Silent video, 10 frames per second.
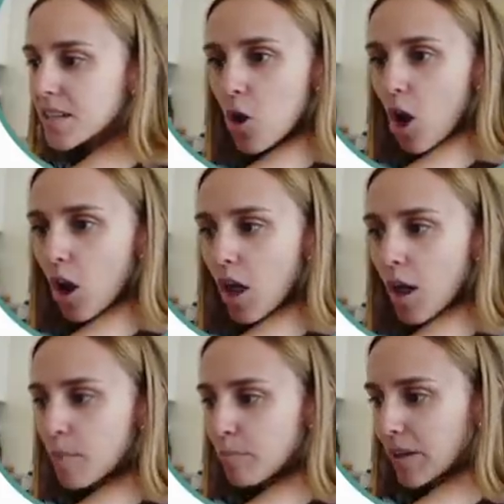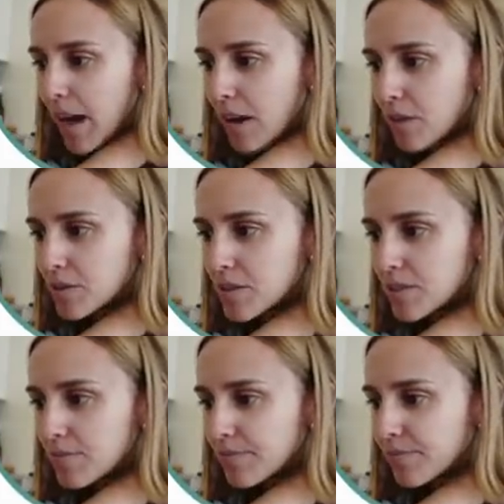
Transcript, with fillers: collar blouse.